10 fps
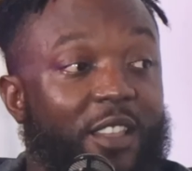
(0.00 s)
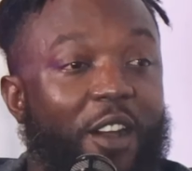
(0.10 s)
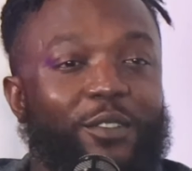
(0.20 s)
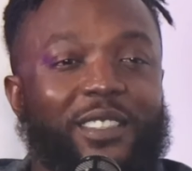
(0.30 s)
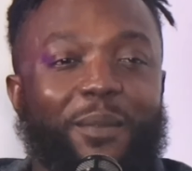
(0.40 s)

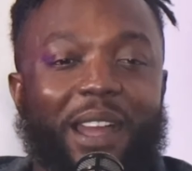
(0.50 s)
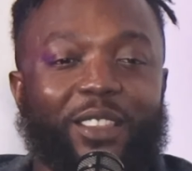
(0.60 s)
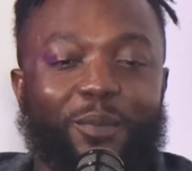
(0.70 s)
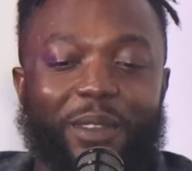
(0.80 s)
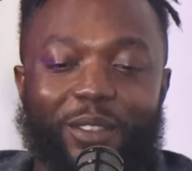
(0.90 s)
No, somebody
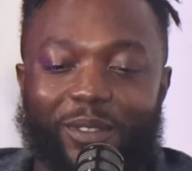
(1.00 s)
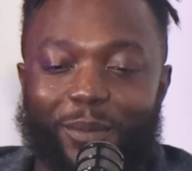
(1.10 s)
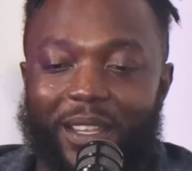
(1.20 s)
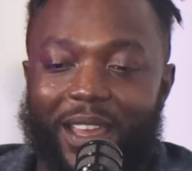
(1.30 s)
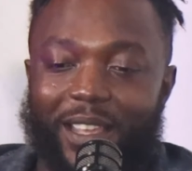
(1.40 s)
threw me through
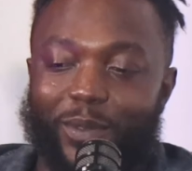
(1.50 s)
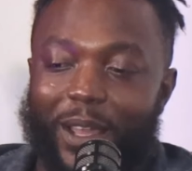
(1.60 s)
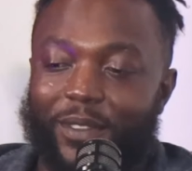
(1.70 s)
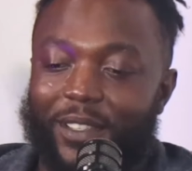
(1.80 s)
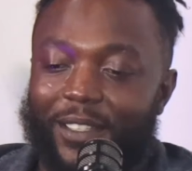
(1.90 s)
some glass when I was